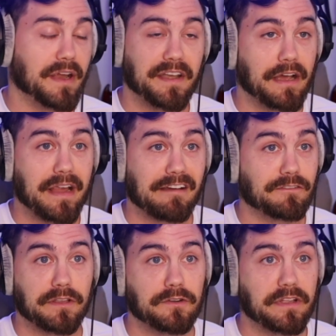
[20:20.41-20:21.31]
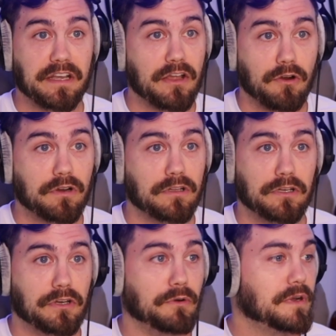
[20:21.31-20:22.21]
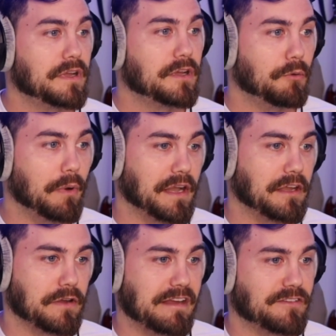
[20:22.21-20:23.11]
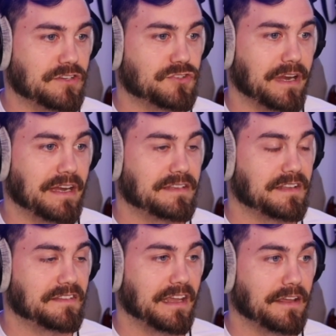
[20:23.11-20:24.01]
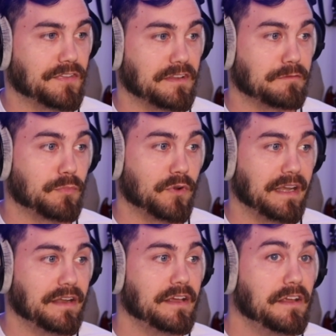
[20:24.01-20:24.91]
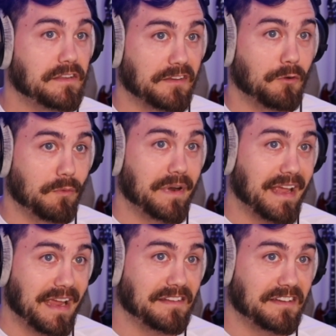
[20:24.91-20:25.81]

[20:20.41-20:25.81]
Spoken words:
and now I have literally no clue what you're even trying to say at this point. So when I asked